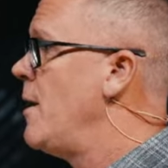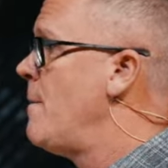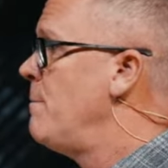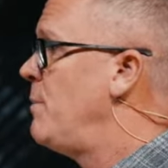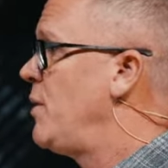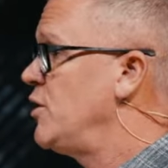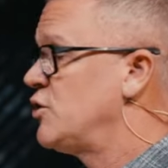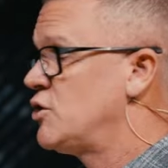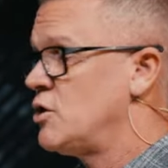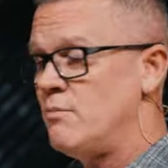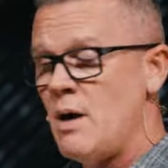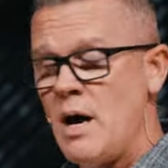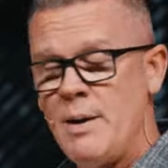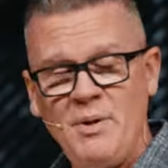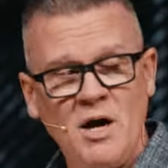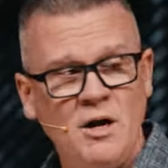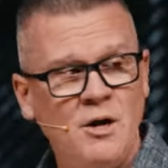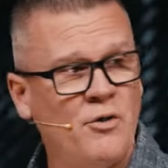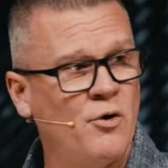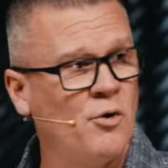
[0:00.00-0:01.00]
because there might
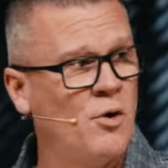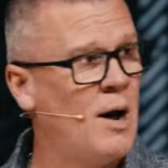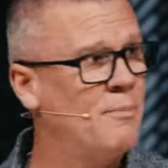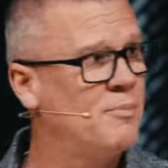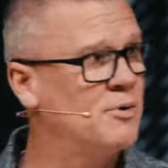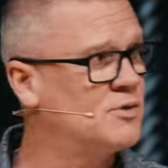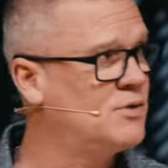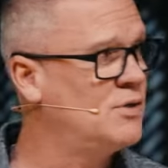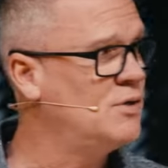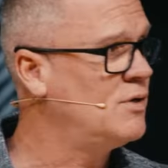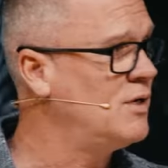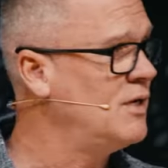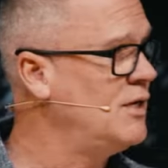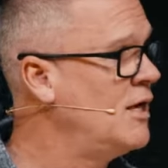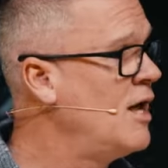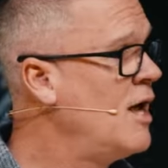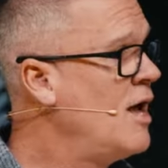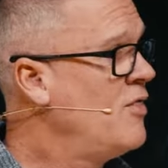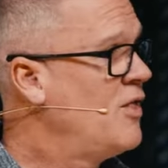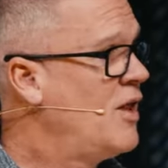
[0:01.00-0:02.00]
be another opportunity
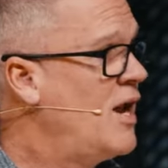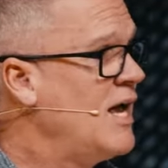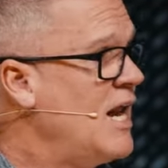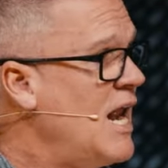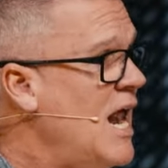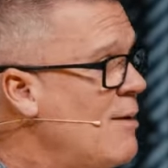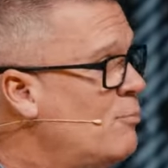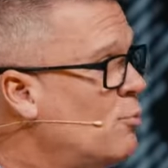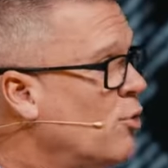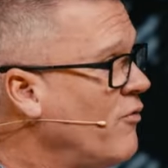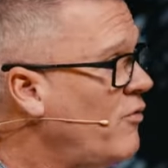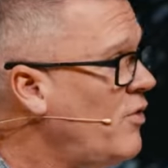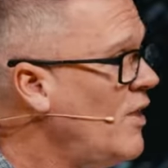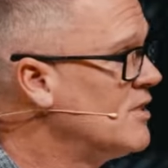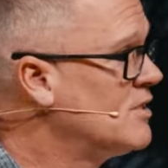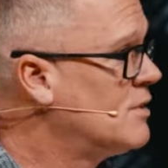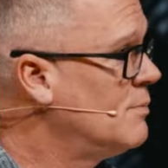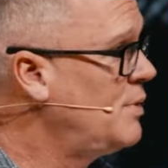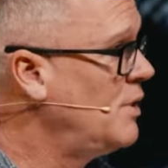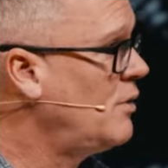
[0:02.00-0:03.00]
that I can have more
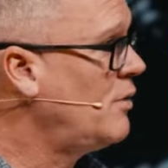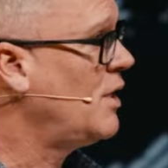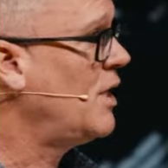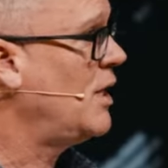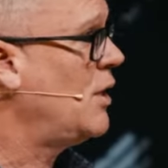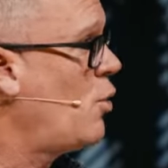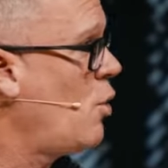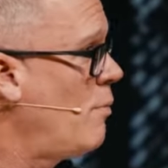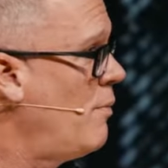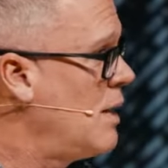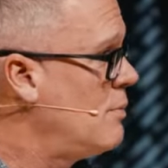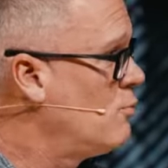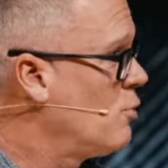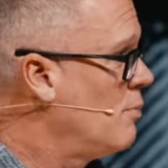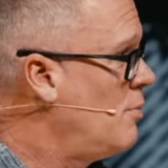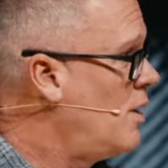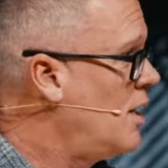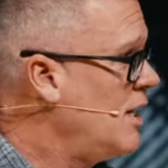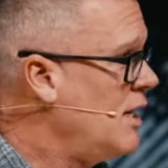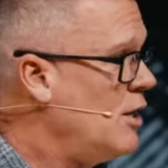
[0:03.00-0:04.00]
flexibility or make more
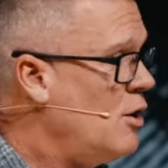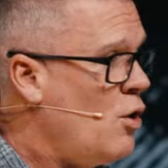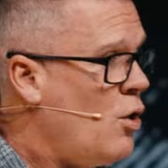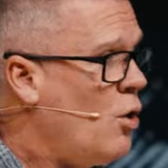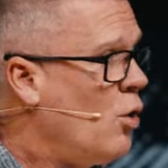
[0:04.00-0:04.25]
money